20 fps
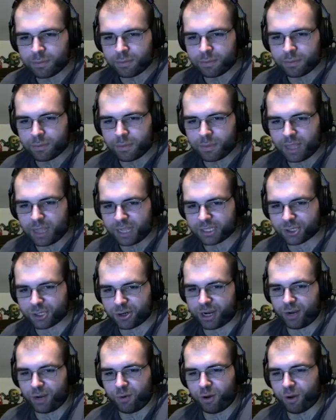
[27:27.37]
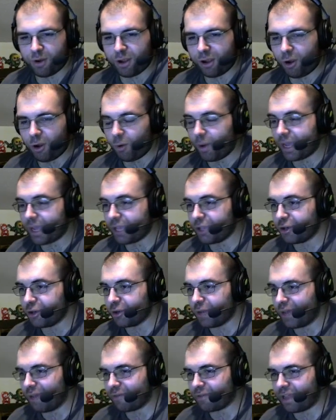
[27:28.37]
that screen won't go away, you do
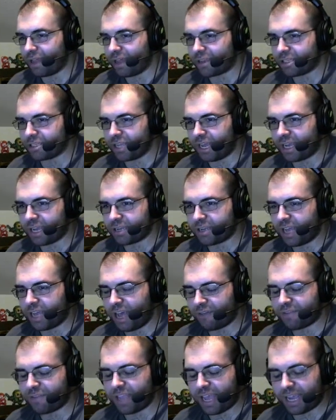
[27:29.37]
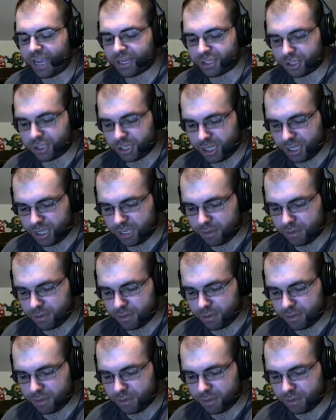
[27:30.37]
have to actually